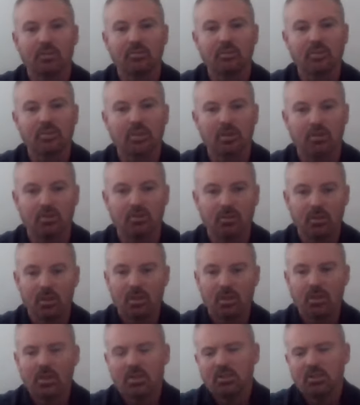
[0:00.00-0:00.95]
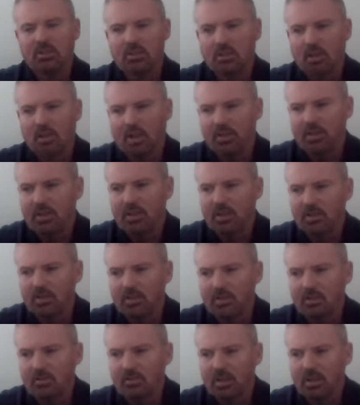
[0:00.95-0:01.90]
So I think
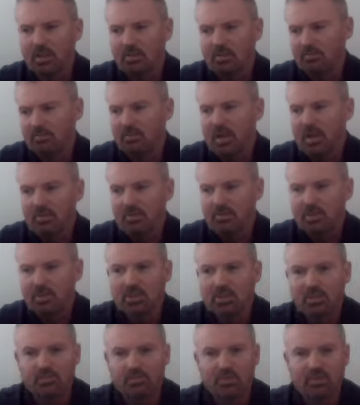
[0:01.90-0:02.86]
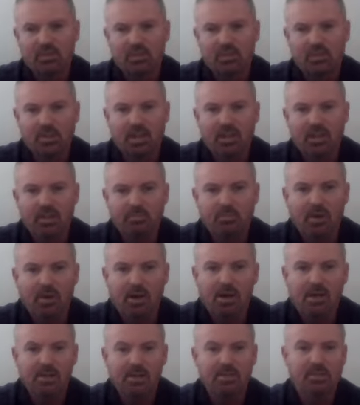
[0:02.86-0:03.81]
there may be sophisticated
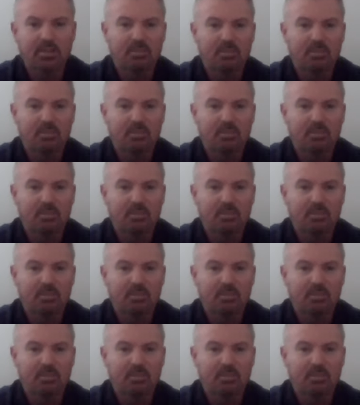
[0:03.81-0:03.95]
buyers.